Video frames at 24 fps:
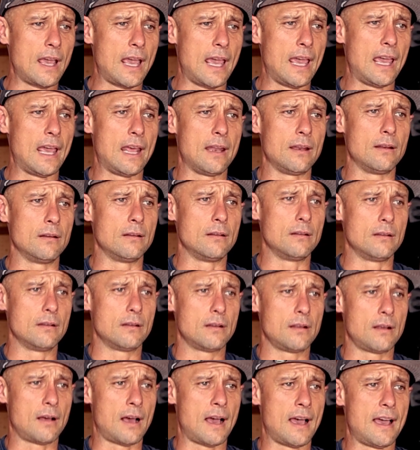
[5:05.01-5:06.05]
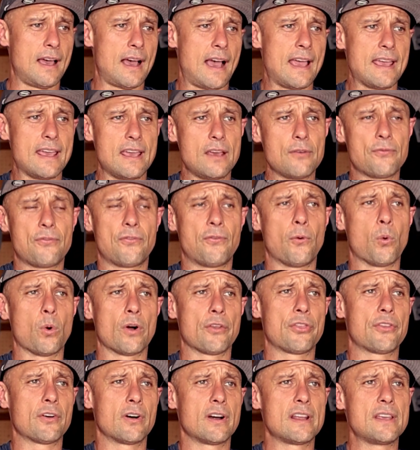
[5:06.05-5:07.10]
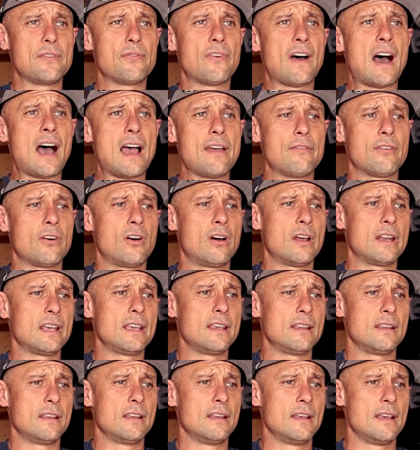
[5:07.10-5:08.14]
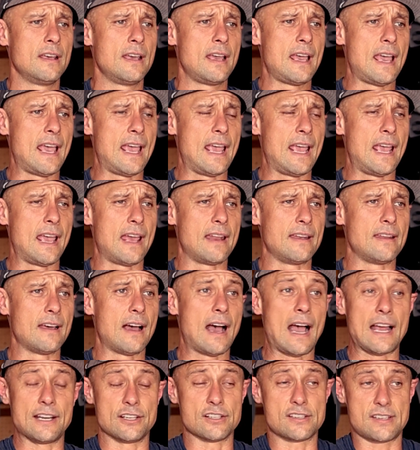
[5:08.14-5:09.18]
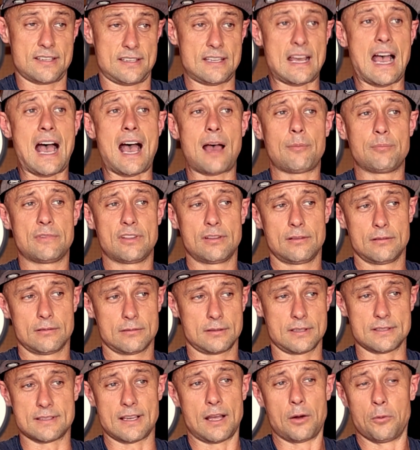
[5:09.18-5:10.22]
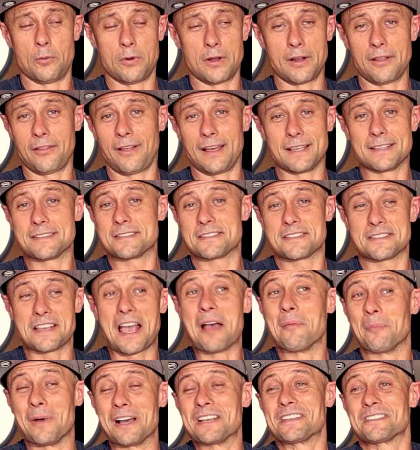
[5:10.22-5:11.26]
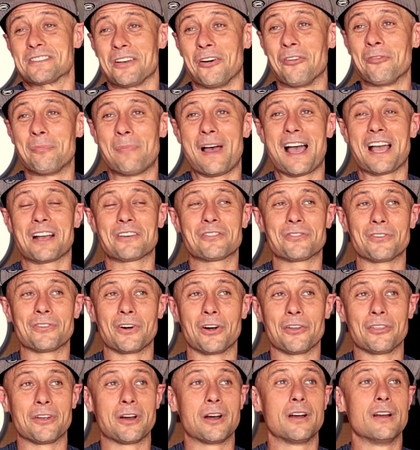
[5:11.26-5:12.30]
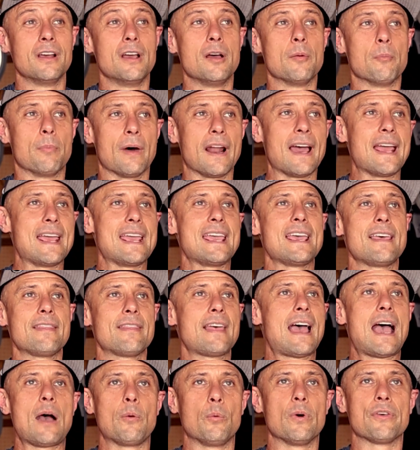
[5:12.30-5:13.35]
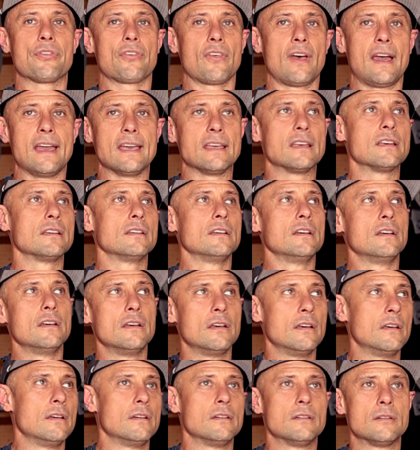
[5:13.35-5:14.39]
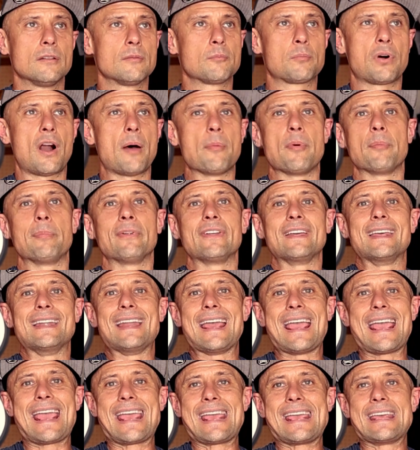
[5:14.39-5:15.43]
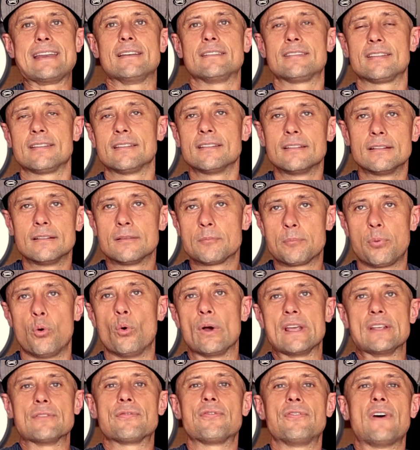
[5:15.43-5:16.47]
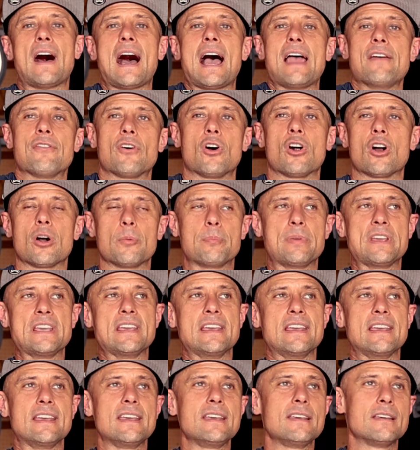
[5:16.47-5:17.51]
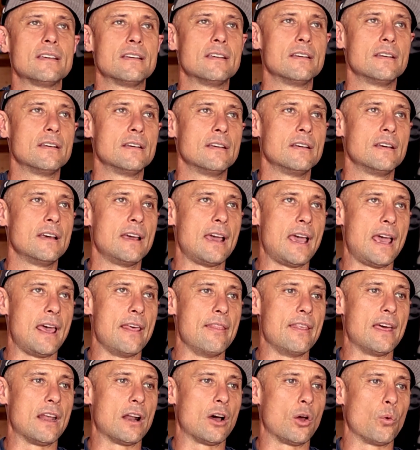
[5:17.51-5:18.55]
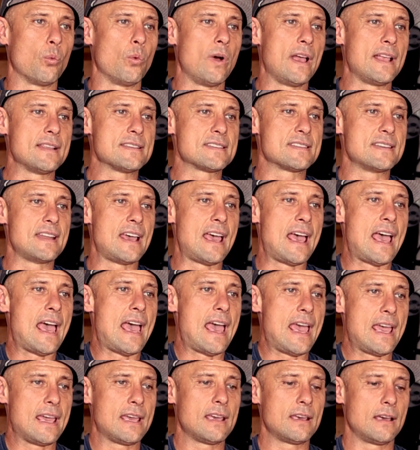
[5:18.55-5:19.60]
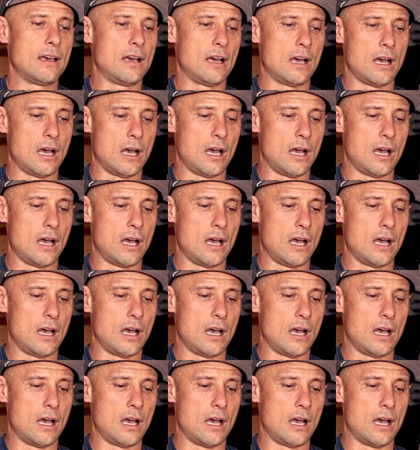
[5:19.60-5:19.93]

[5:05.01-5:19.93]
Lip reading: and I hit 435 on it, and I just stopped because I don't want to like set myself back further. But I hit that with like probably an 8.5 RPE. And then on Wednesday,